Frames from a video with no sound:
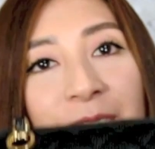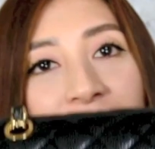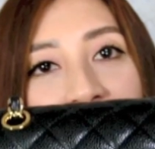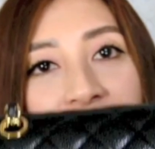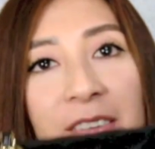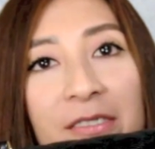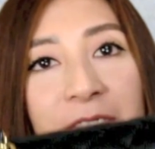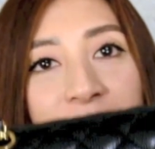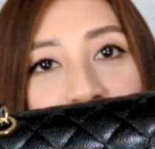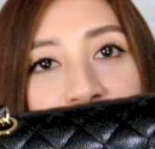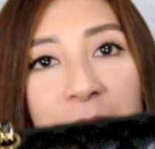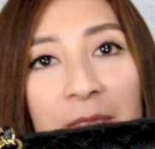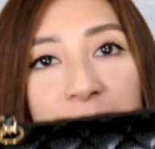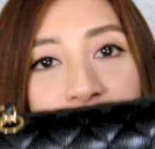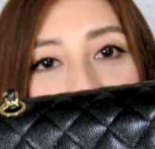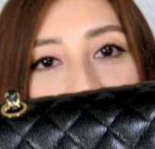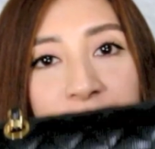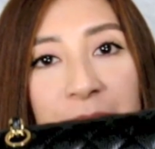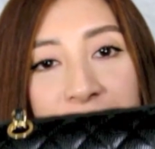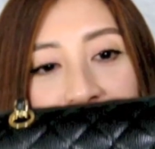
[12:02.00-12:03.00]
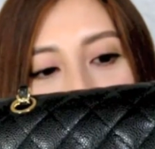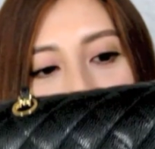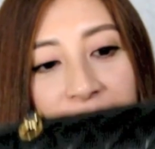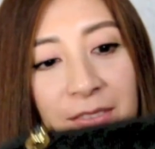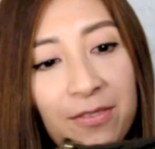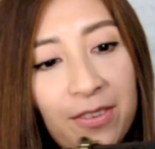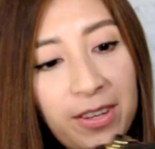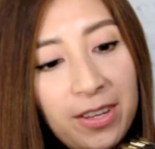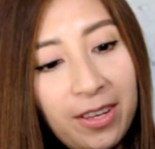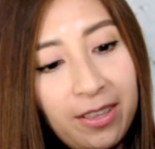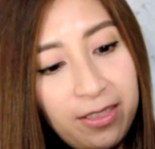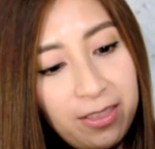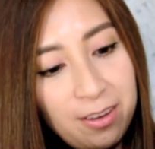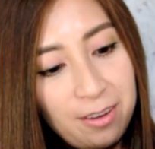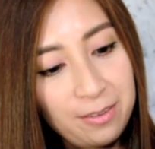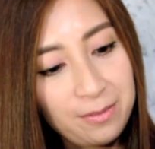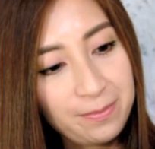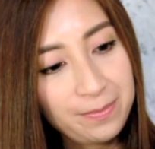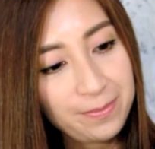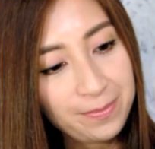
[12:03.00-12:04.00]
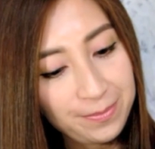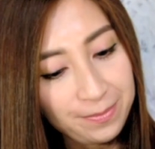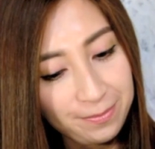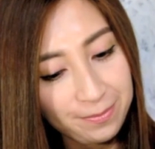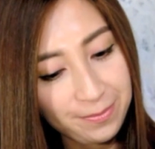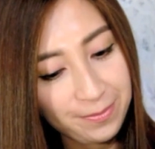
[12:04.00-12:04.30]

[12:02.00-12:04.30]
heavy when you put stuff in it though. Hmm.